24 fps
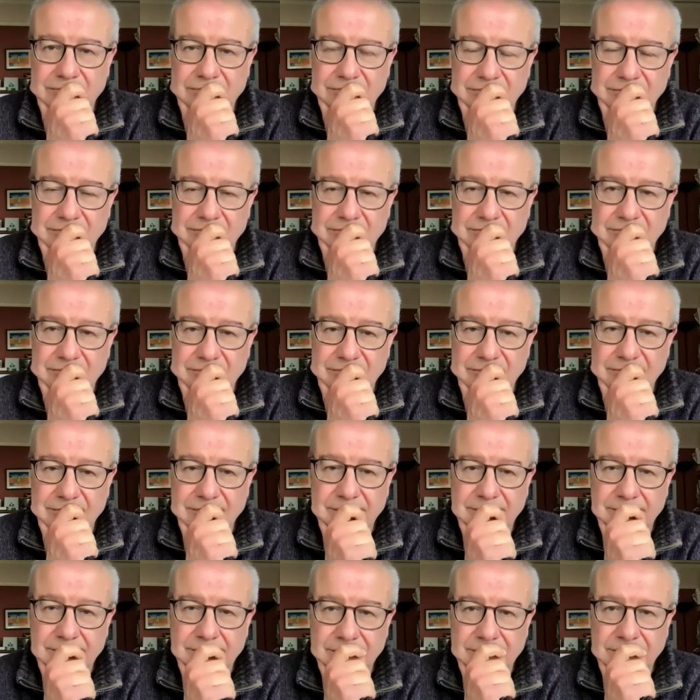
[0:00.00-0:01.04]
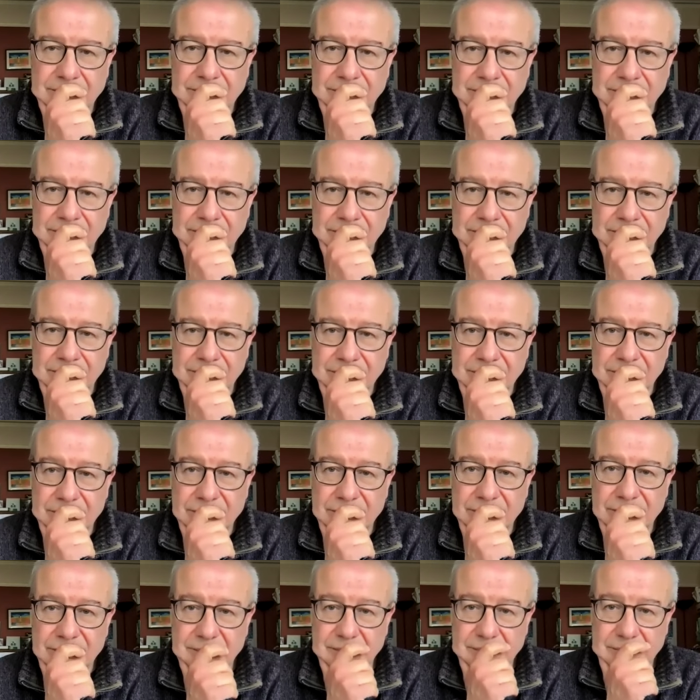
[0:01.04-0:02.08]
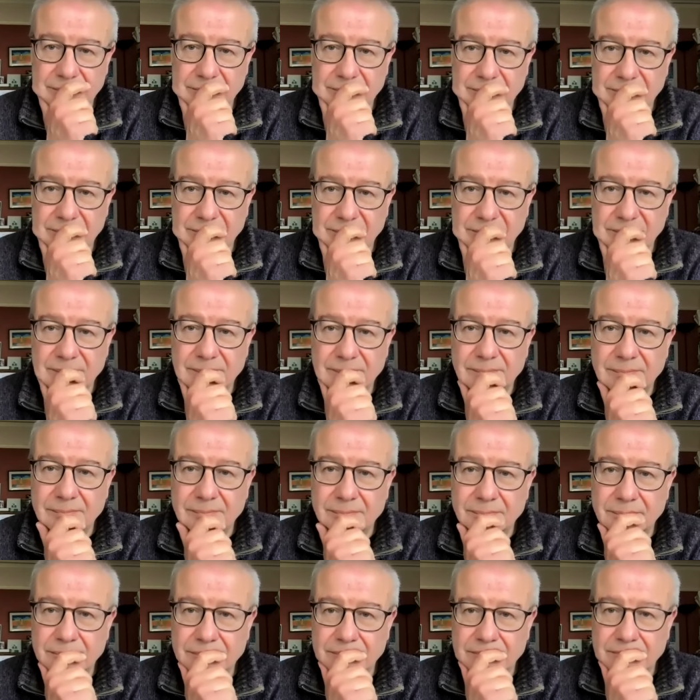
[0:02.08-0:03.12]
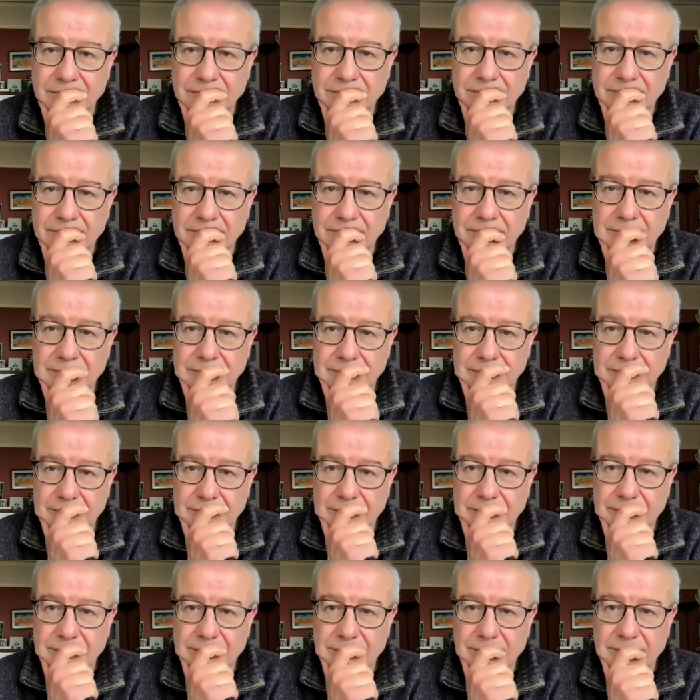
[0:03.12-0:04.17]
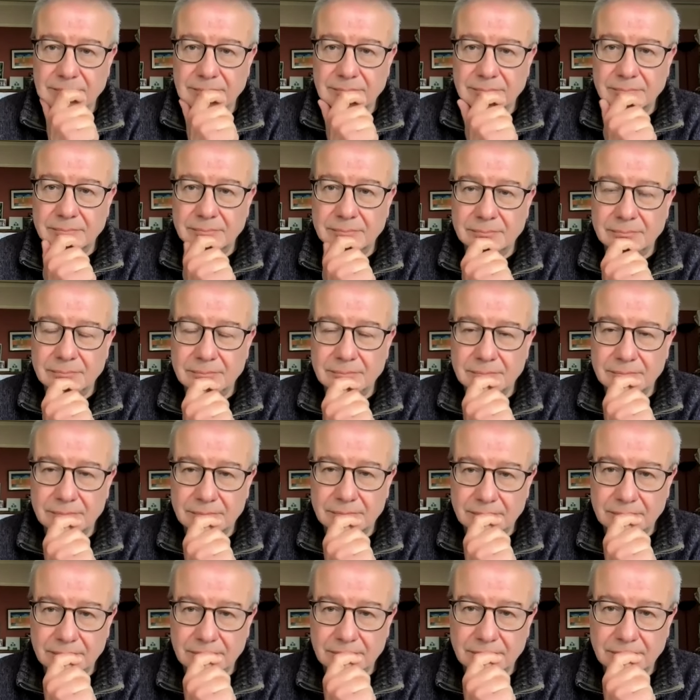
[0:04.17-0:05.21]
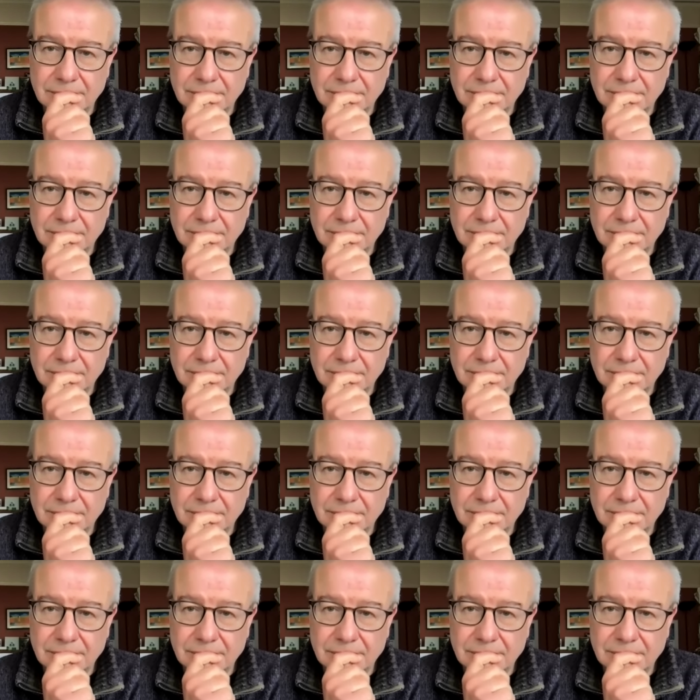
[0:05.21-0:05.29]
(silent)